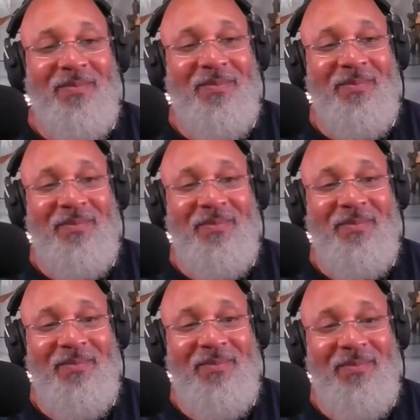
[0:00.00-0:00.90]

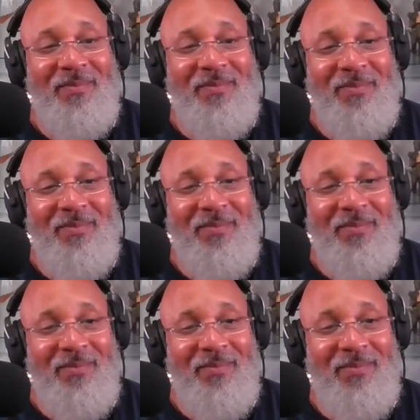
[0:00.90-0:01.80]

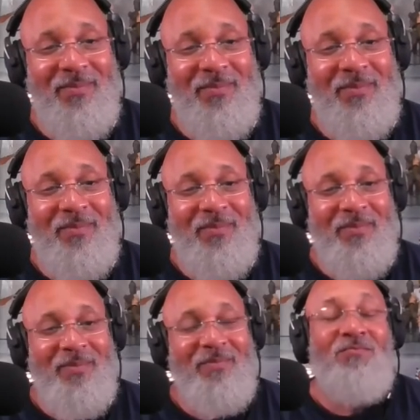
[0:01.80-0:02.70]

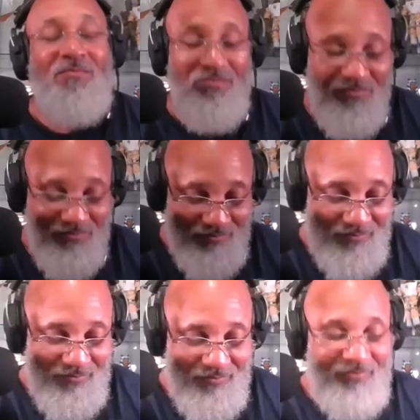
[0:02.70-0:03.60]

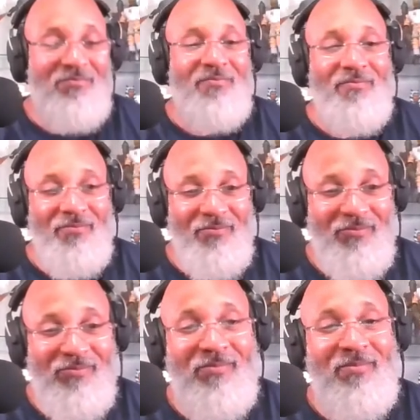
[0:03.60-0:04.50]

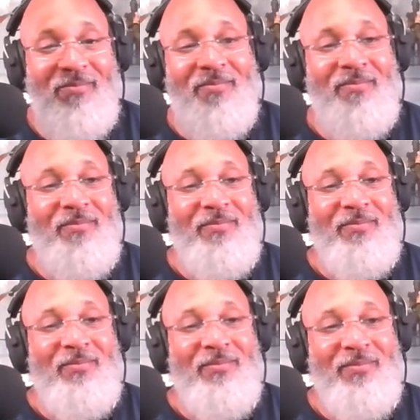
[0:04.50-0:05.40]

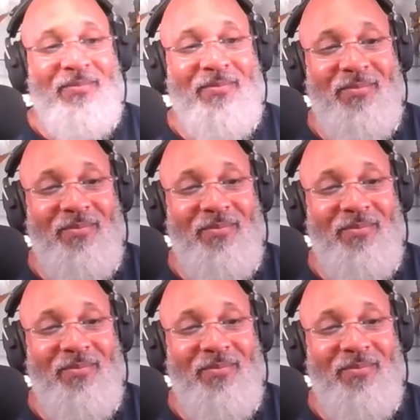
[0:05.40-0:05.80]
[no speech]